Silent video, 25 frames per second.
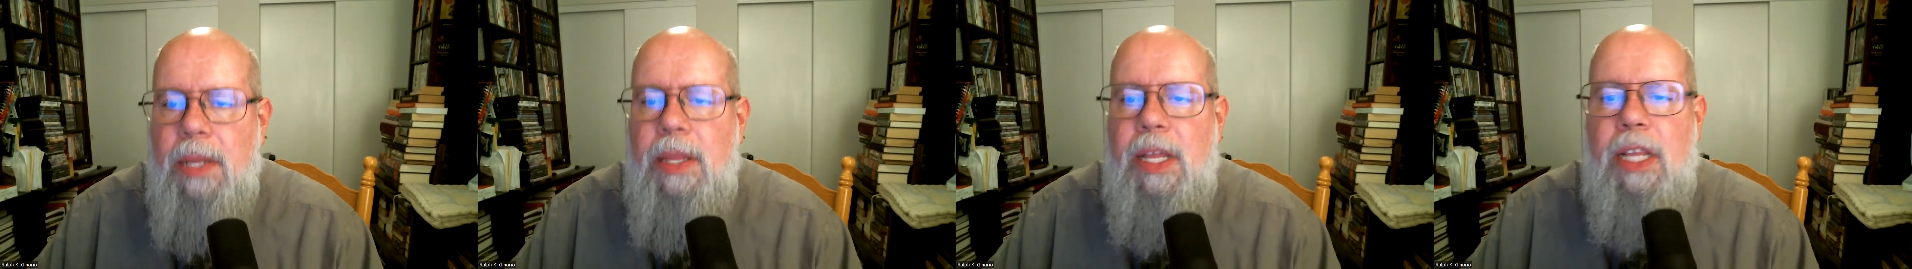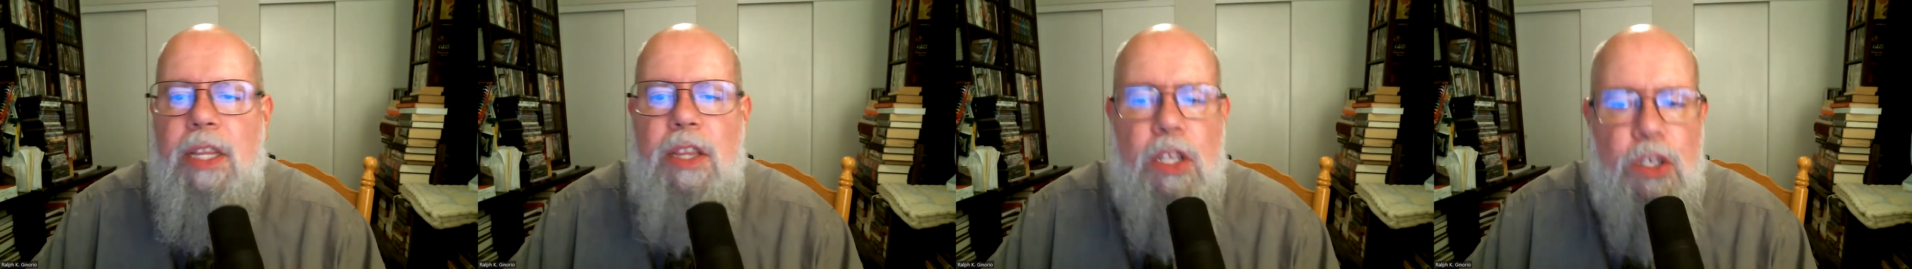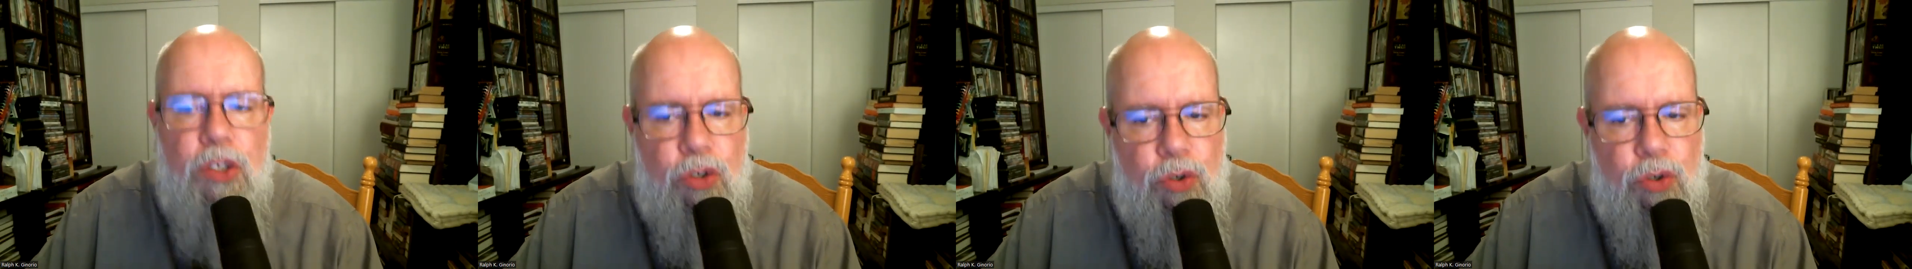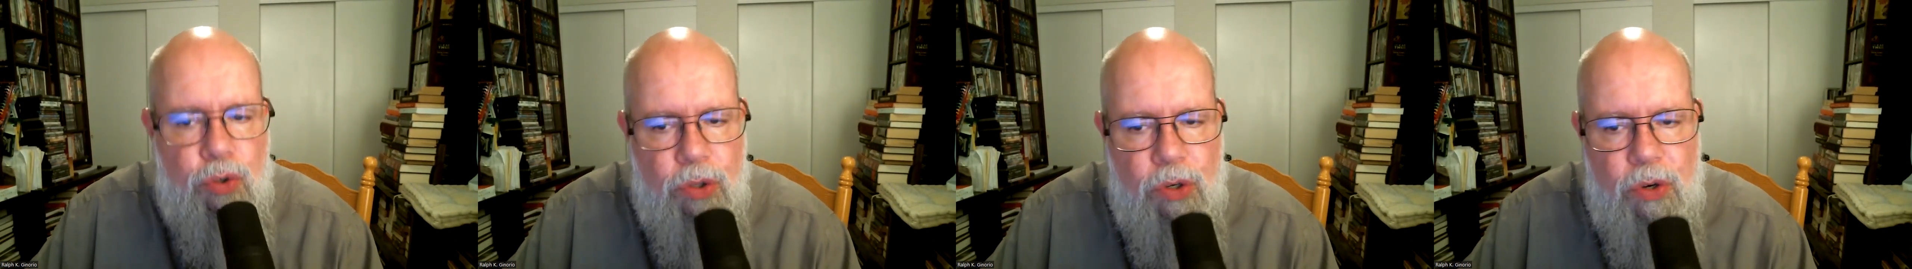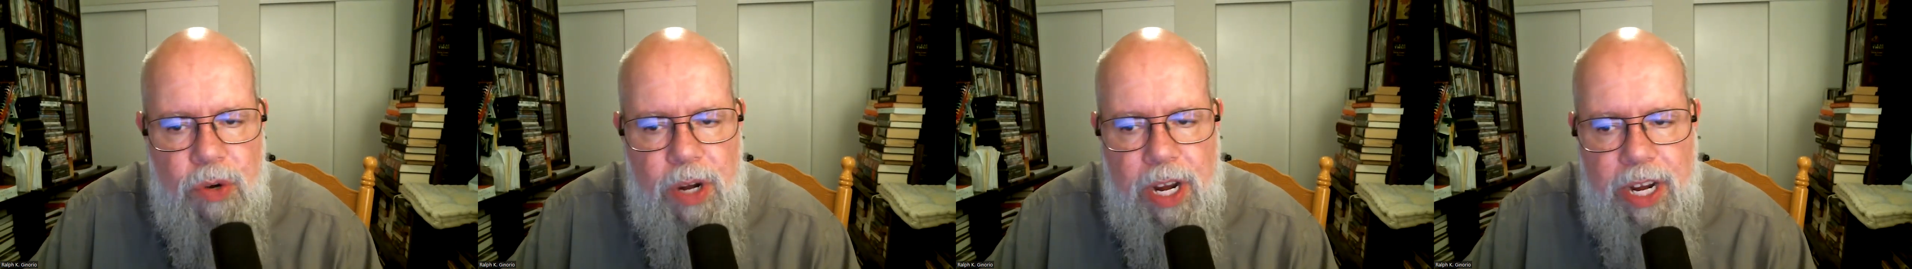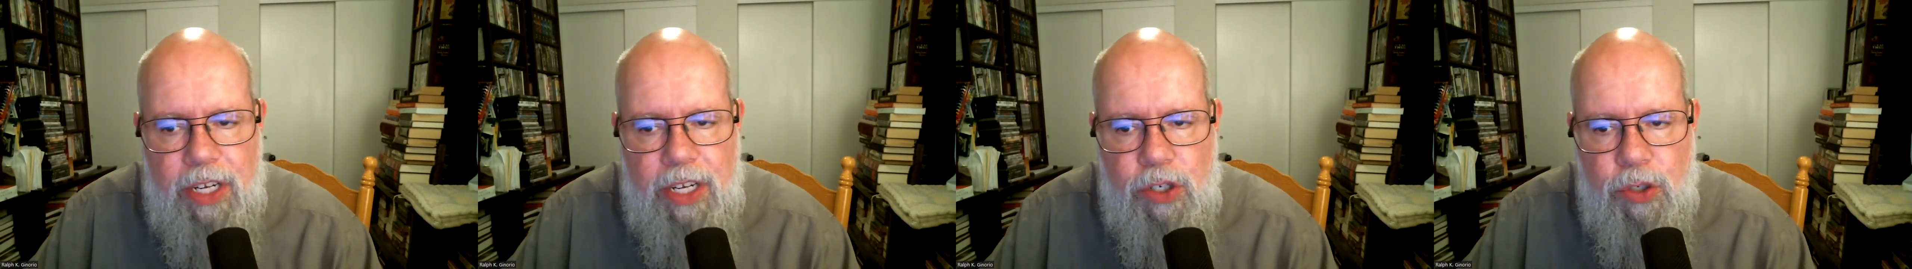that the
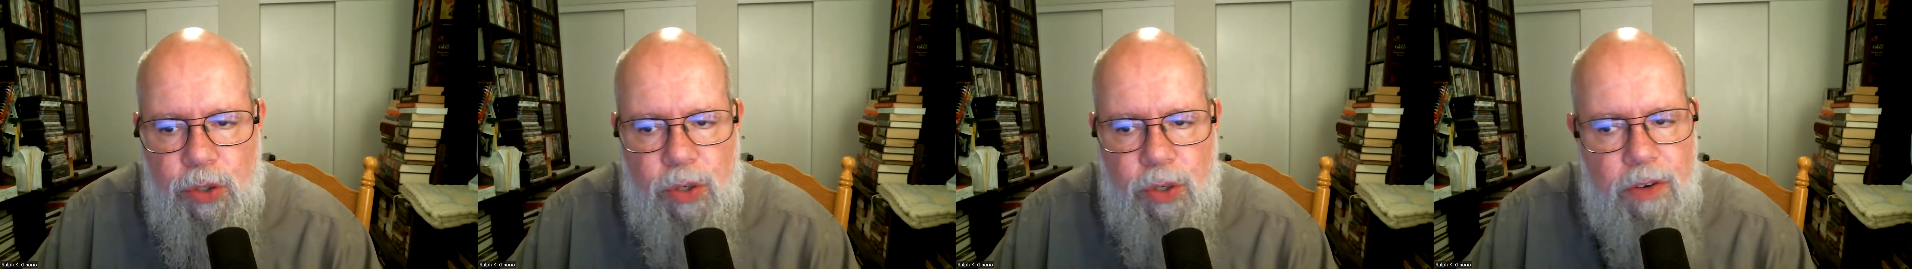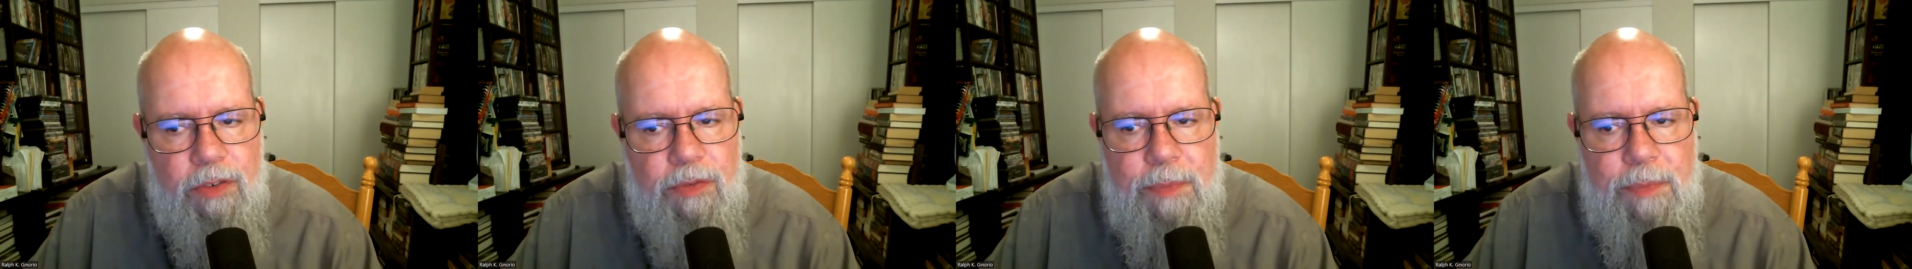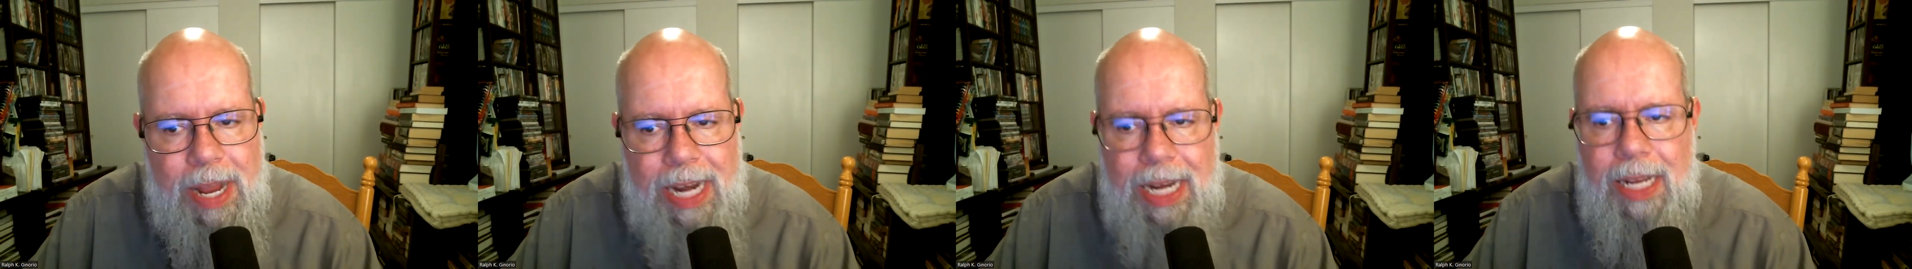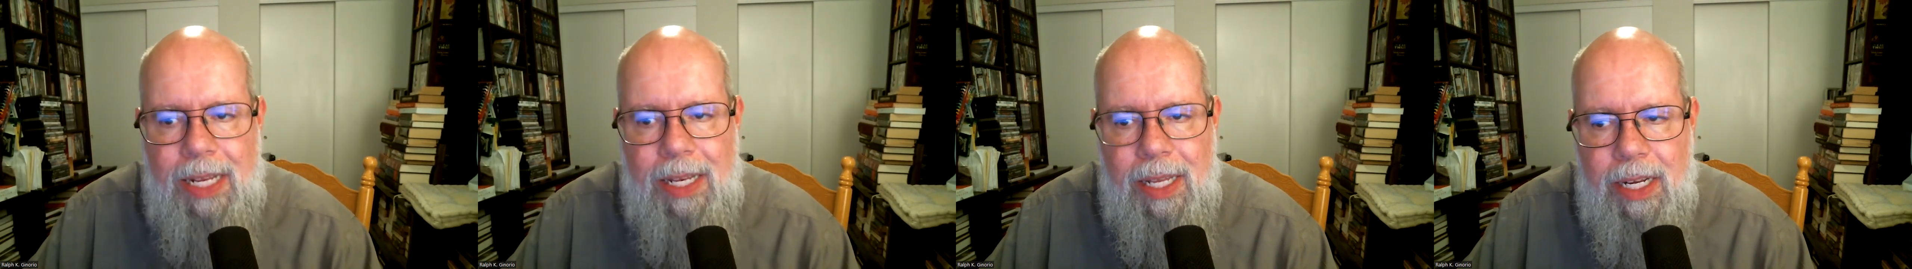true nature of many